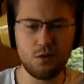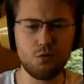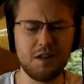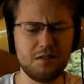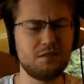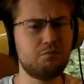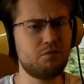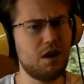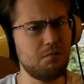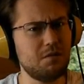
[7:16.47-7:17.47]
Well, the
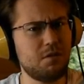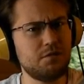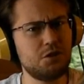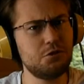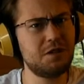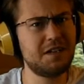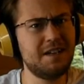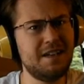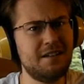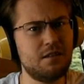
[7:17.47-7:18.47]
problem of shooting
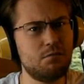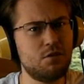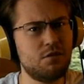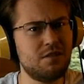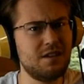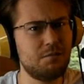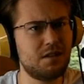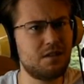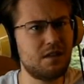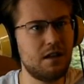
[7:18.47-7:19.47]
in the museum
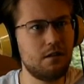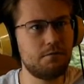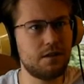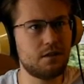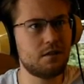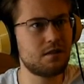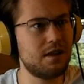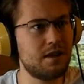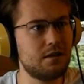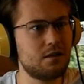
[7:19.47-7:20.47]
itself is
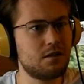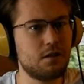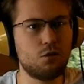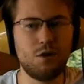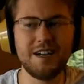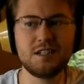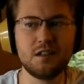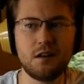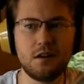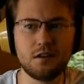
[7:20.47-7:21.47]
that it's quite
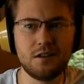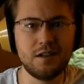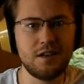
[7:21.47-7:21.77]
dark,